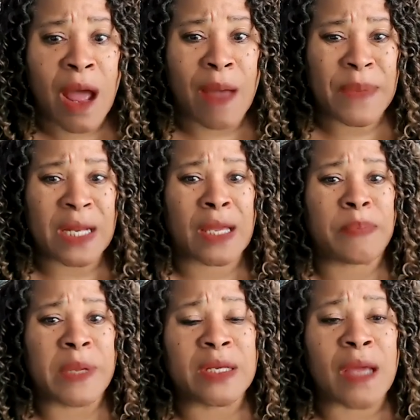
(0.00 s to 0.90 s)
I mean, it
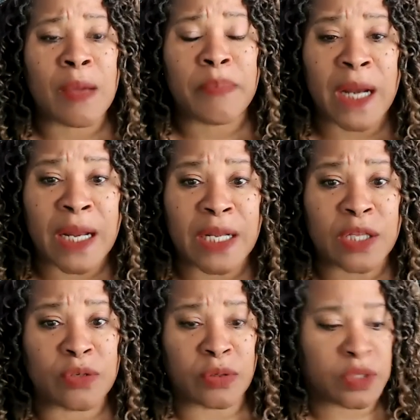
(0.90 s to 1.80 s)
could be done, but I
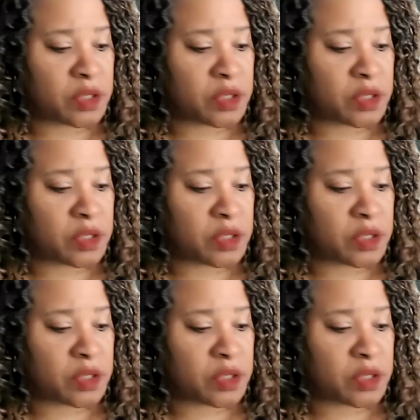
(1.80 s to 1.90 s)
need to do it.